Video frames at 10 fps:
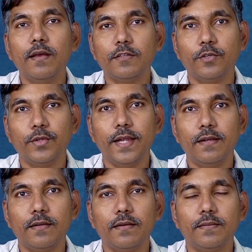so
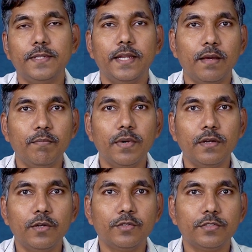that their number
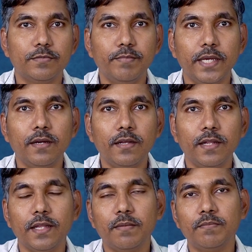looks bigger
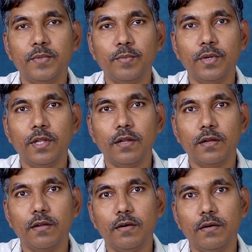and then people
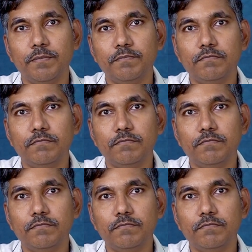are